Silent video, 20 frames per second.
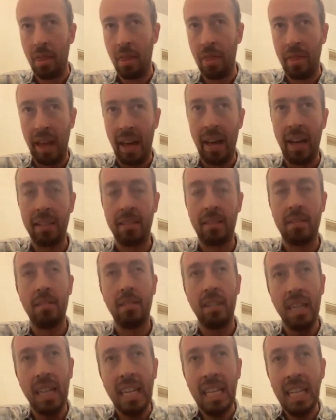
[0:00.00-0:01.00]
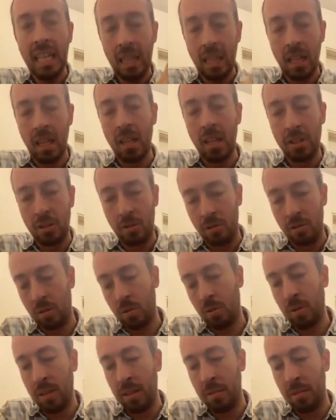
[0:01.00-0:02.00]
that ideological
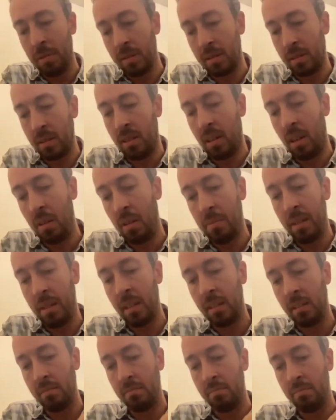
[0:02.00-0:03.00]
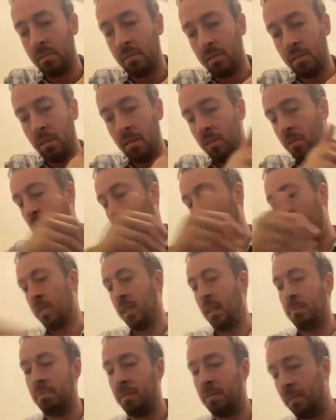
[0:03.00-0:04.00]
creep is coming to the
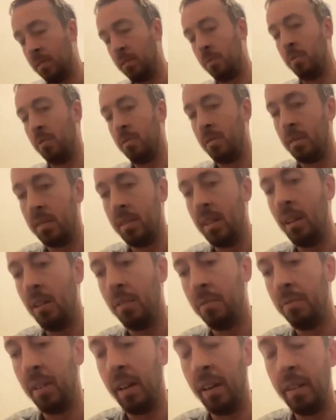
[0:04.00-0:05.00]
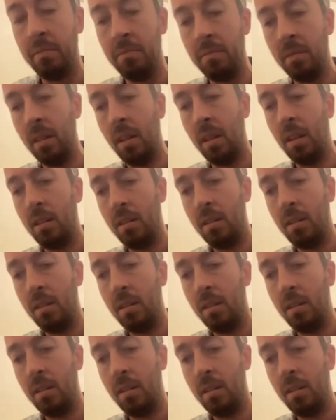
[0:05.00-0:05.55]
doorstep of Israel itself and